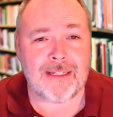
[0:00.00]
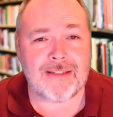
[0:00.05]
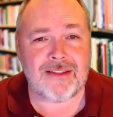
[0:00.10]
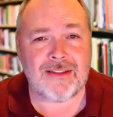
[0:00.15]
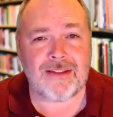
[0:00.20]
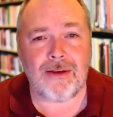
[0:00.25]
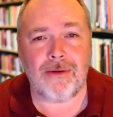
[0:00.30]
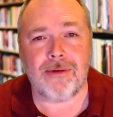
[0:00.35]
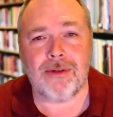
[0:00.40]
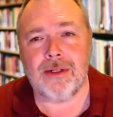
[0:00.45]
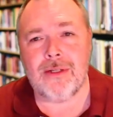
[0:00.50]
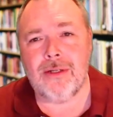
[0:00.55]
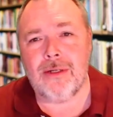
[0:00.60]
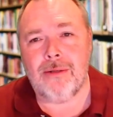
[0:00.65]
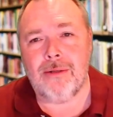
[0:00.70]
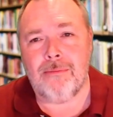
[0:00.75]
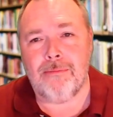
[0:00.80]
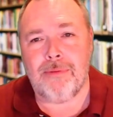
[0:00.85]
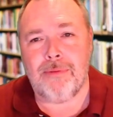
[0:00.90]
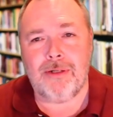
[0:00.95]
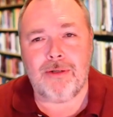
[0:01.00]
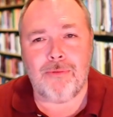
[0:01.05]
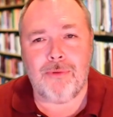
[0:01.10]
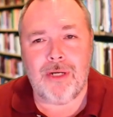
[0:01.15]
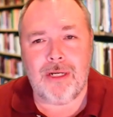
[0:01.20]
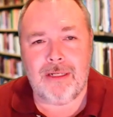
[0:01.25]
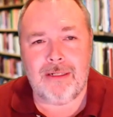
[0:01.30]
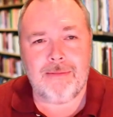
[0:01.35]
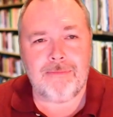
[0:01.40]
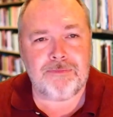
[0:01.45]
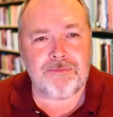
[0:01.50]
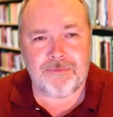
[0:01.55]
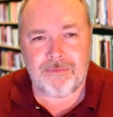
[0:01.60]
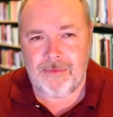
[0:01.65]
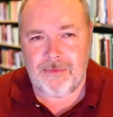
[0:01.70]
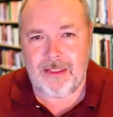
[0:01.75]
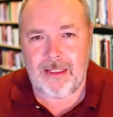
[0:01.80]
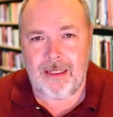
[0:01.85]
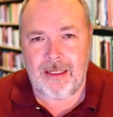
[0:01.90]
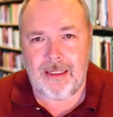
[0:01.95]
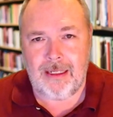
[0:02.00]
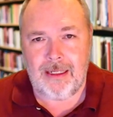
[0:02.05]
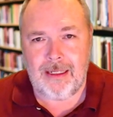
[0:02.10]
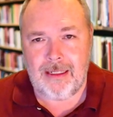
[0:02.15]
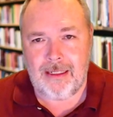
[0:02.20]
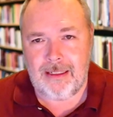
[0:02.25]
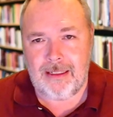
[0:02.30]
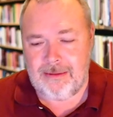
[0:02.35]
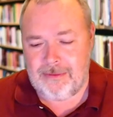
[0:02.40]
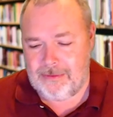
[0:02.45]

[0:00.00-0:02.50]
So book one, uh,